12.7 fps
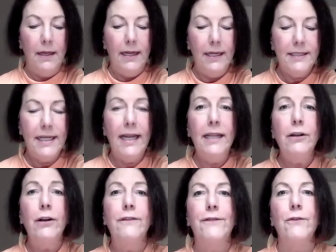it's
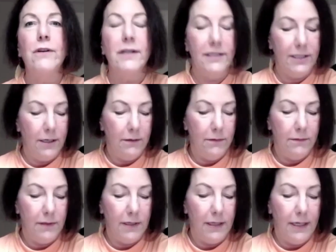804.
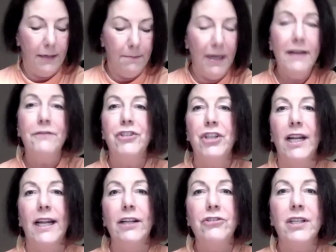So it may have
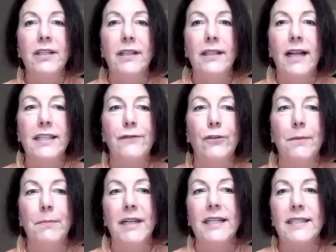changed in the last
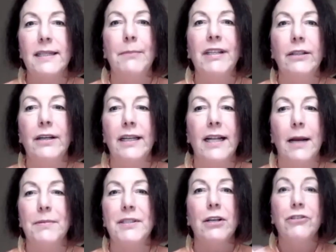4 minutes. Let me look it
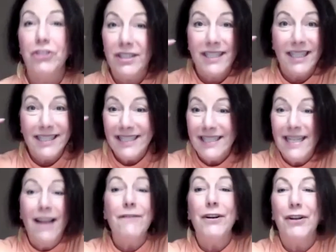up. So she said,
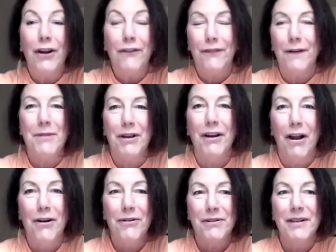never go from your
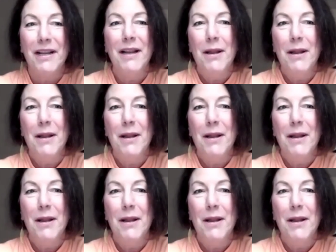own